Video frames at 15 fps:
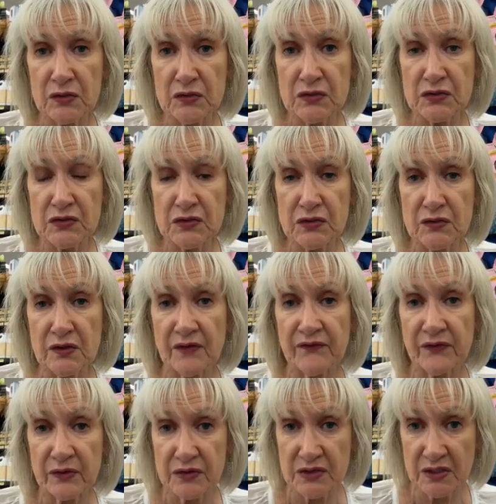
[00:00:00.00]
used the
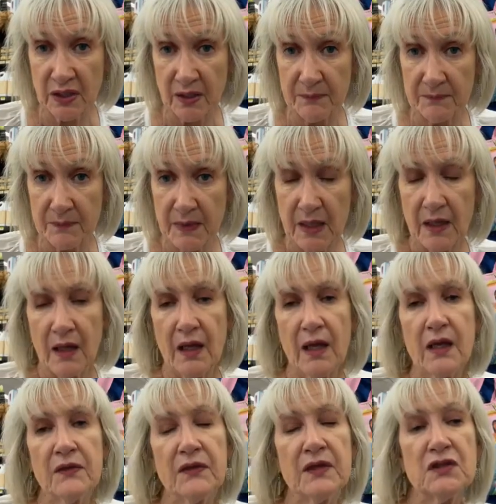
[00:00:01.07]
first time.
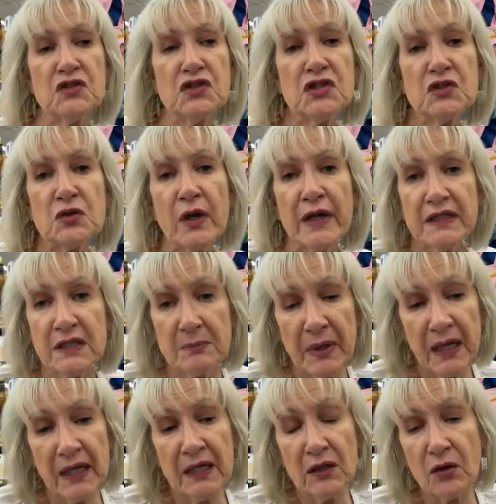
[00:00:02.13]
And then she tried to
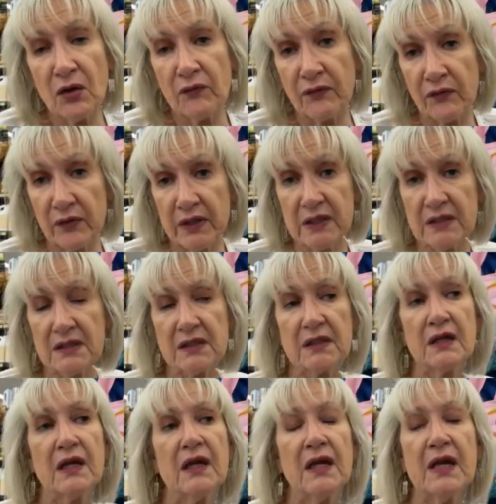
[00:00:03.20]
paint over it
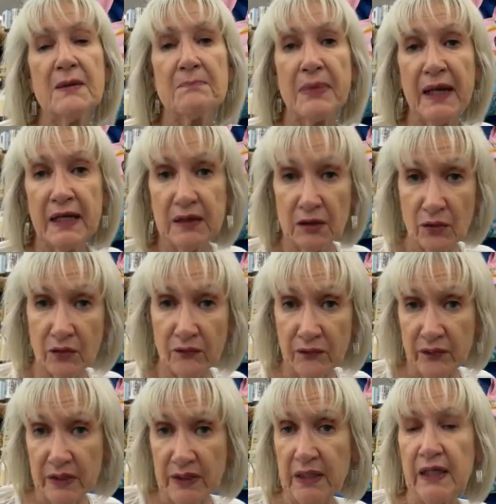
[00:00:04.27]
and paint
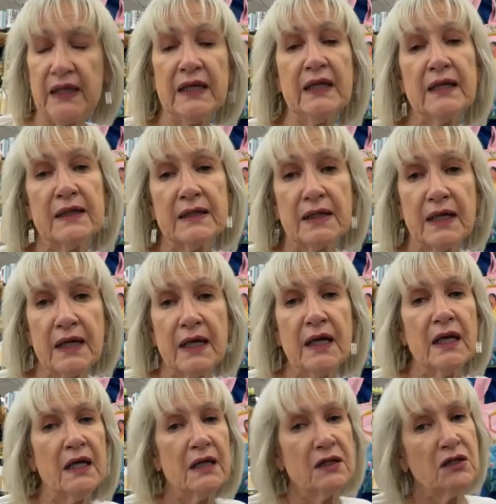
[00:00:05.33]
over it again.
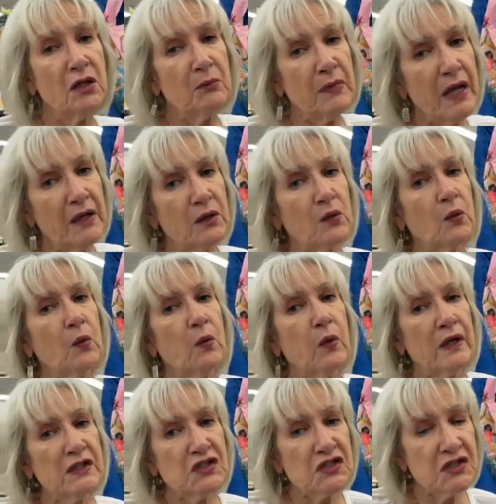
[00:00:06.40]
And no matter
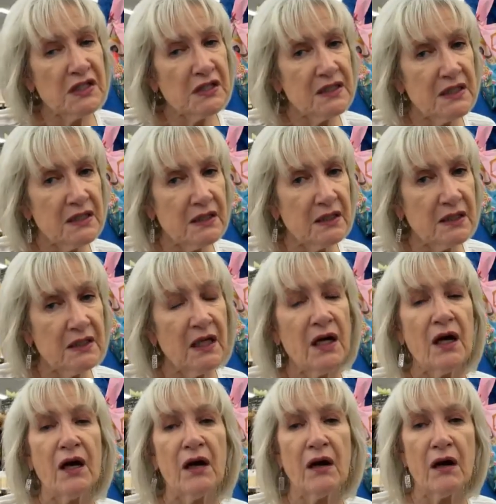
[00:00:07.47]
what she did,
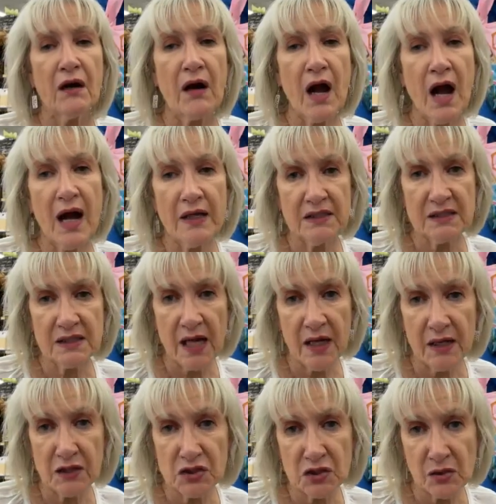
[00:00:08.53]
her hot
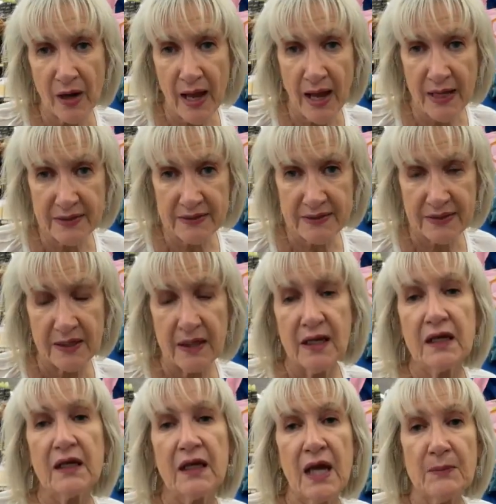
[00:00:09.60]
tire tracks
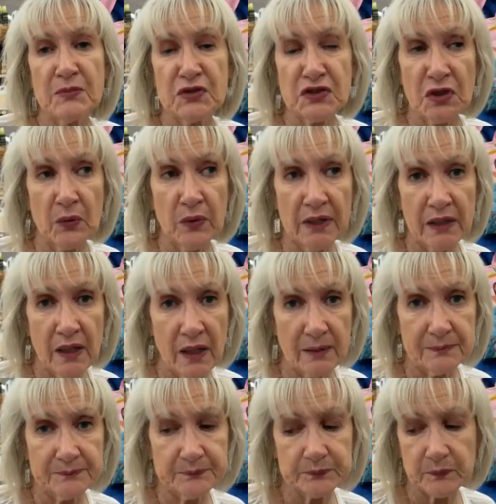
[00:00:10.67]
kept showing
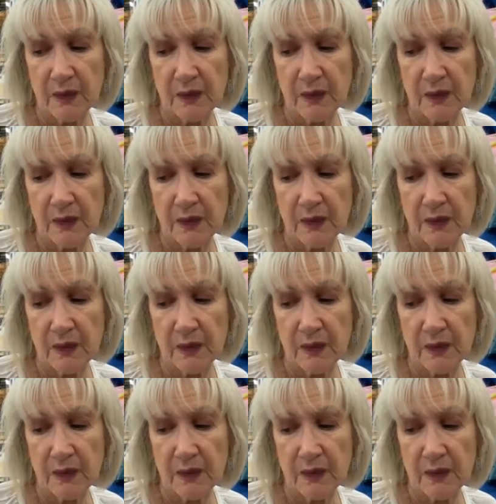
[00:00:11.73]
up.